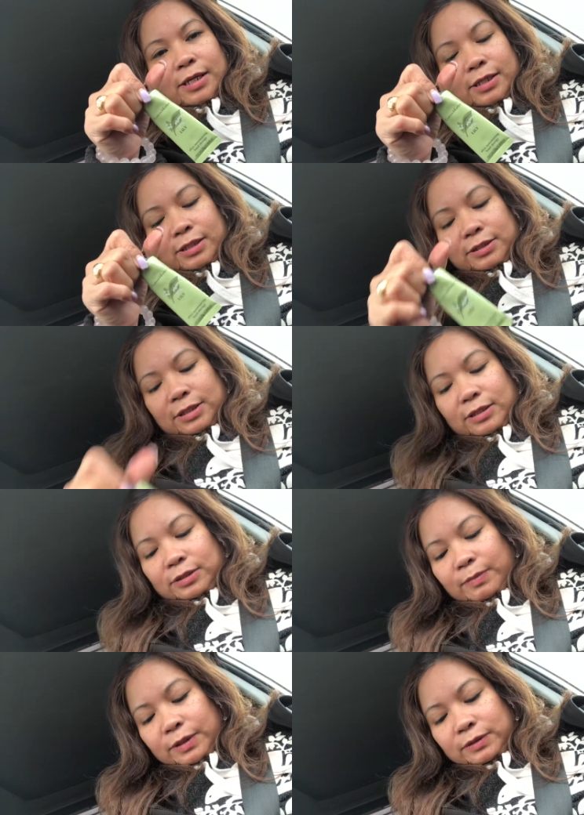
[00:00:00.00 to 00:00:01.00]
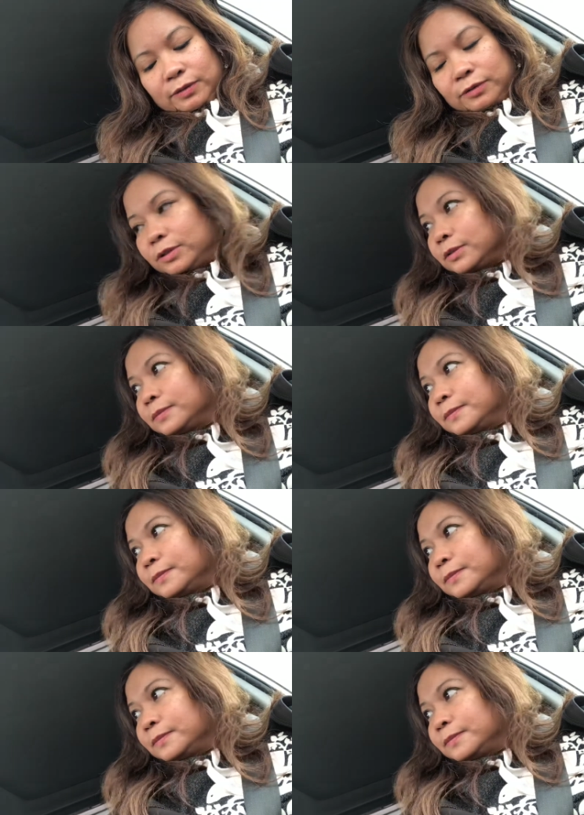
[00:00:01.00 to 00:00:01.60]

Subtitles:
and it smells so good.